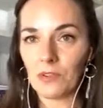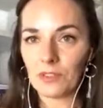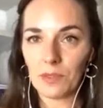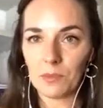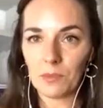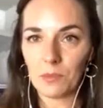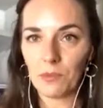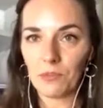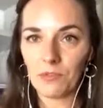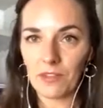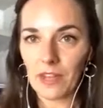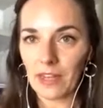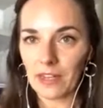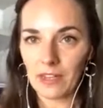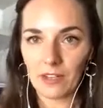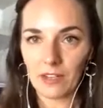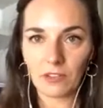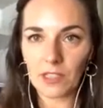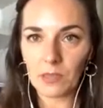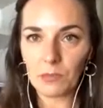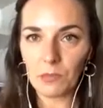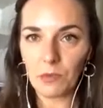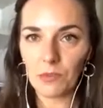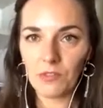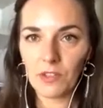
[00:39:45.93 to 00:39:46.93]
movie, like on
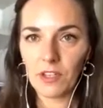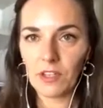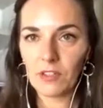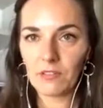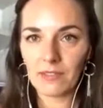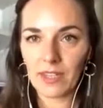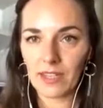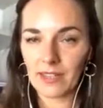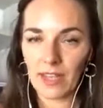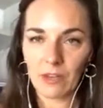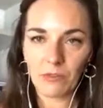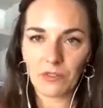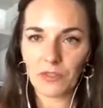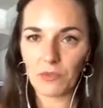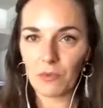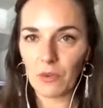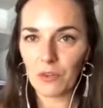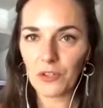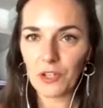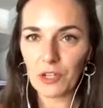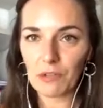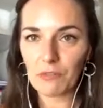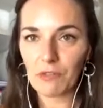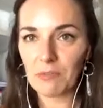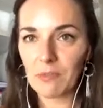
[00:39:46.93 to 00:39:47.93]
the movie that I was
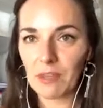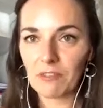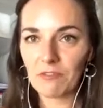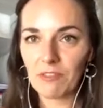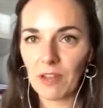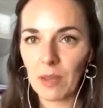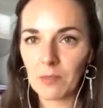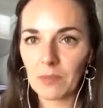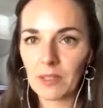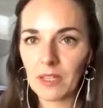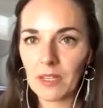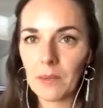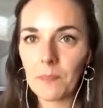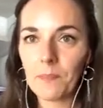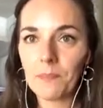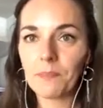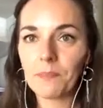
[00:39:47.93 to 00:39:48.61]
watching with my family,